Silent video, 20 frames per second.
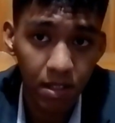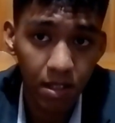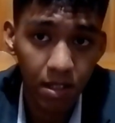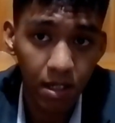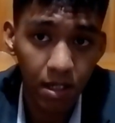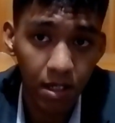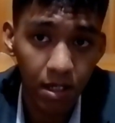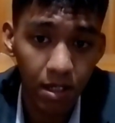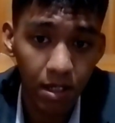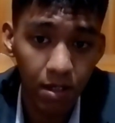
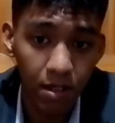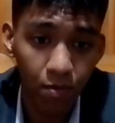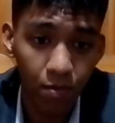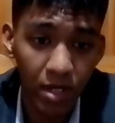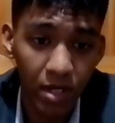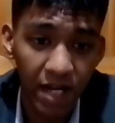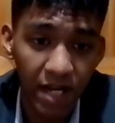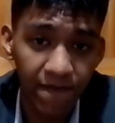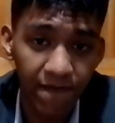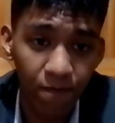
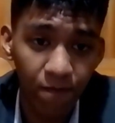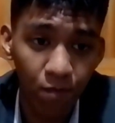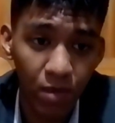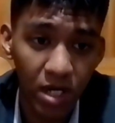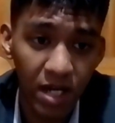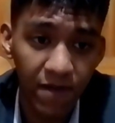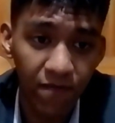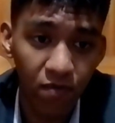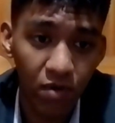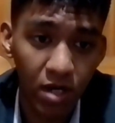
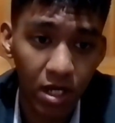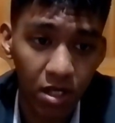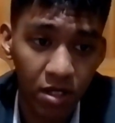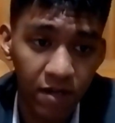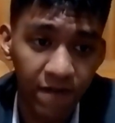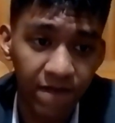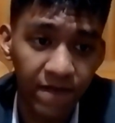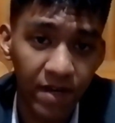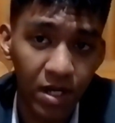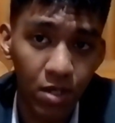whenever a
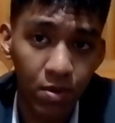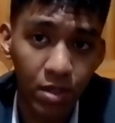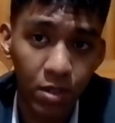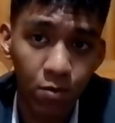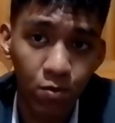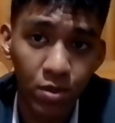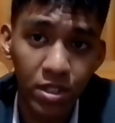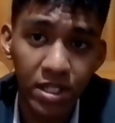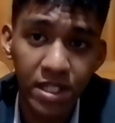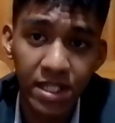Confederate
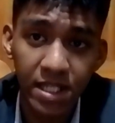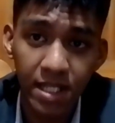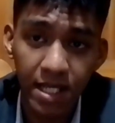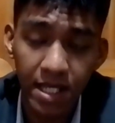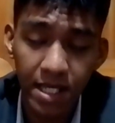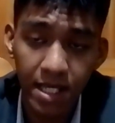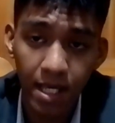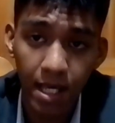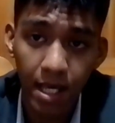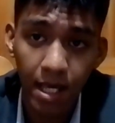would
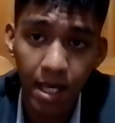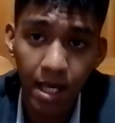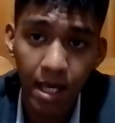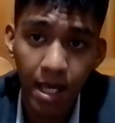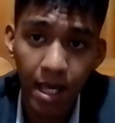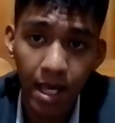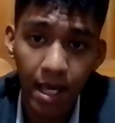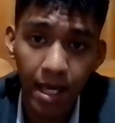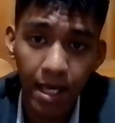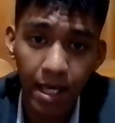see
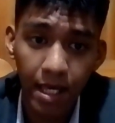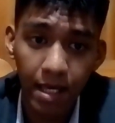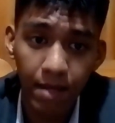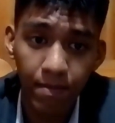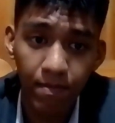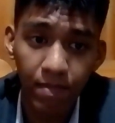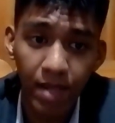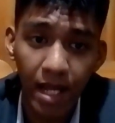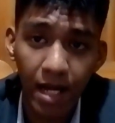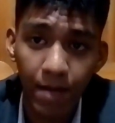a
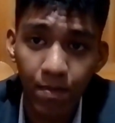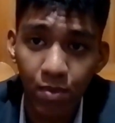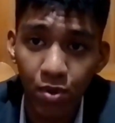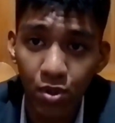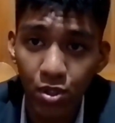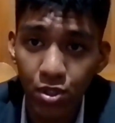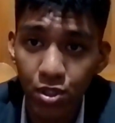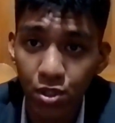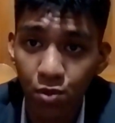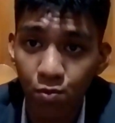black
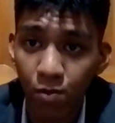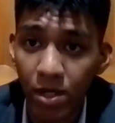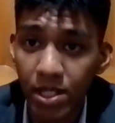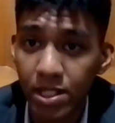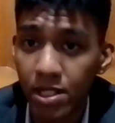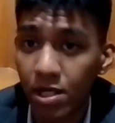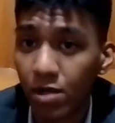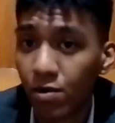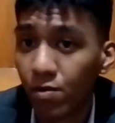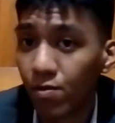person
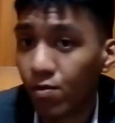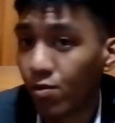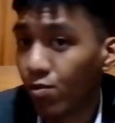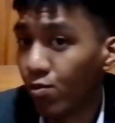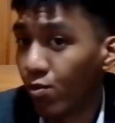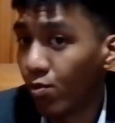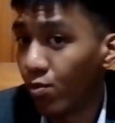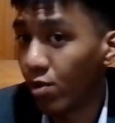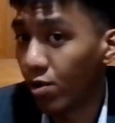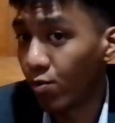raising a
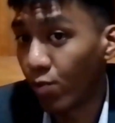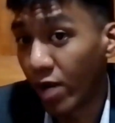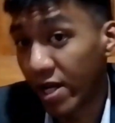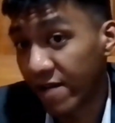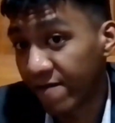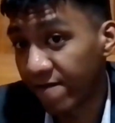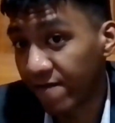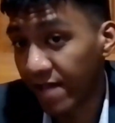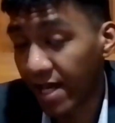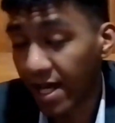
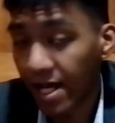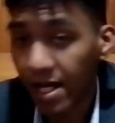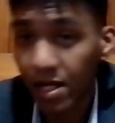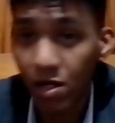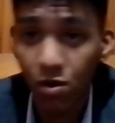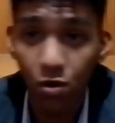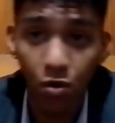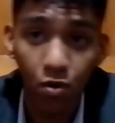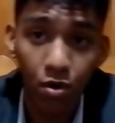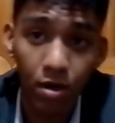white flag,
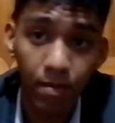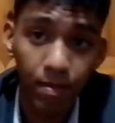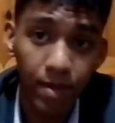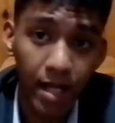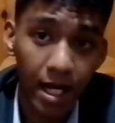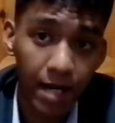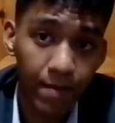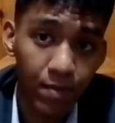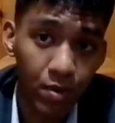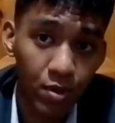or a
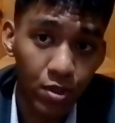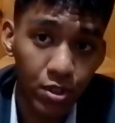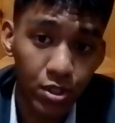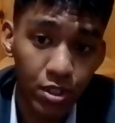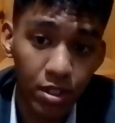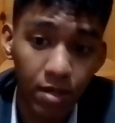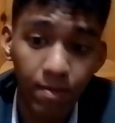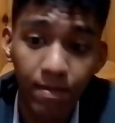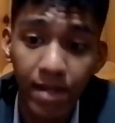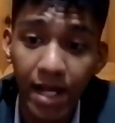black
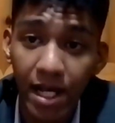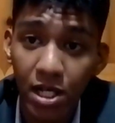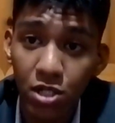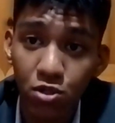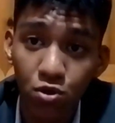person, a black